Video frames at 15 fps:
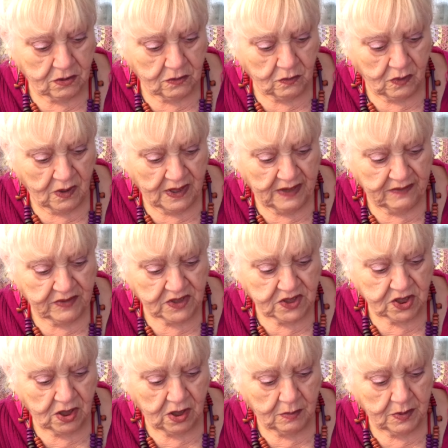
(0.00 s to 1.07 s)
whatever
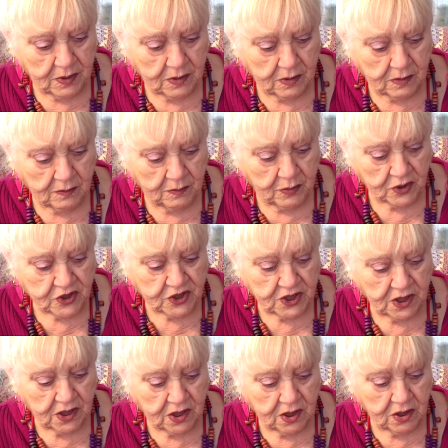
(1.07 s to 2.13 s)
top.
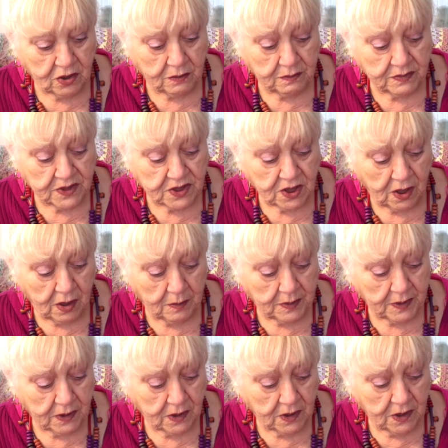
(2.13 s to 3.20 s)
Butter cup top.
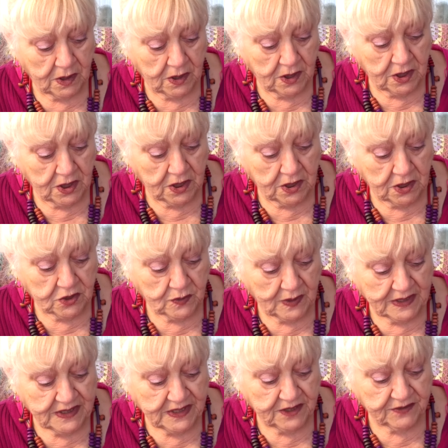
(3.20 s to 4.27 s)

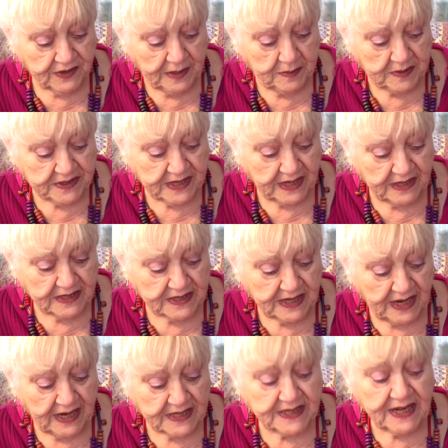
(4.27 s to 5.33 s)
twenty-three percent
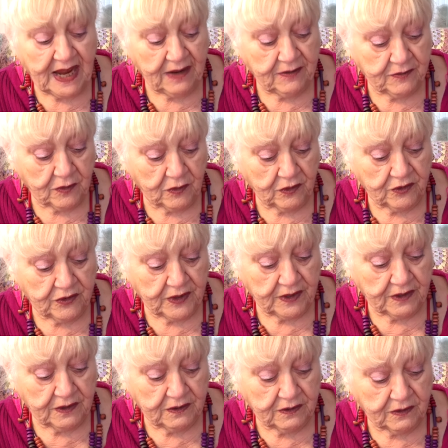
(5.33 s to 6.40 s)
say a tie fronted
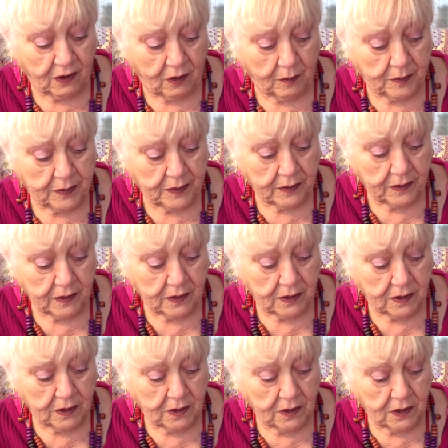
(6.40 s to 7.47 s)
top.
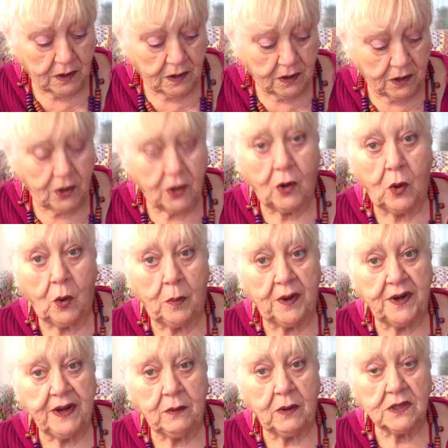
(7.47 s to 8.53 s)

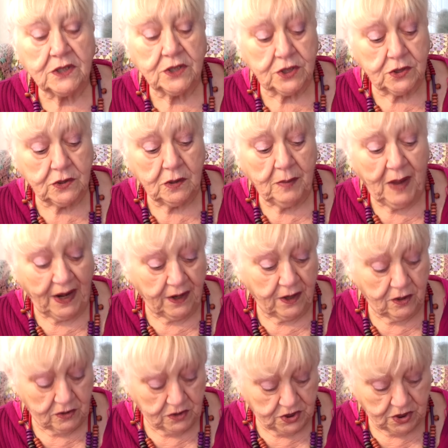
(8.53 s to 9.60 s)
Nobody wants to do a
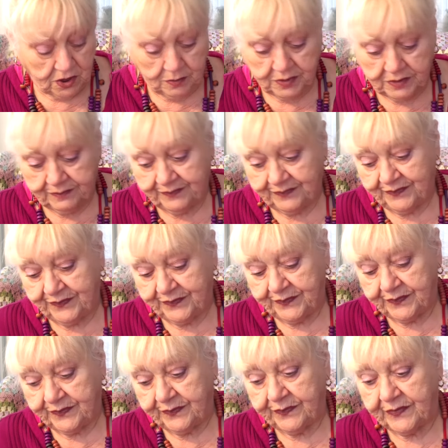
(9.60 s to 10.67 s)
bandeau top.
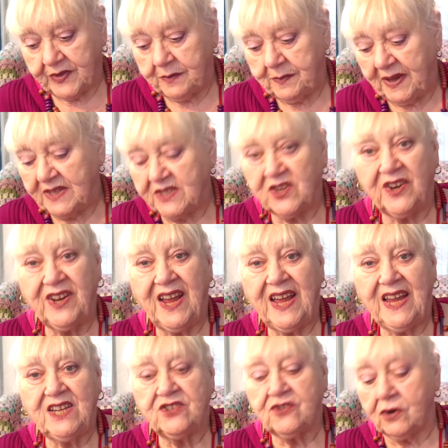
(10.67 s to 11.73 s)
Depends on your
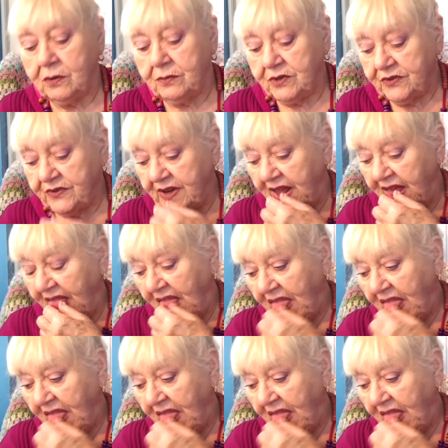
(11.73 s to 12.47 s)
age group, doesn't it?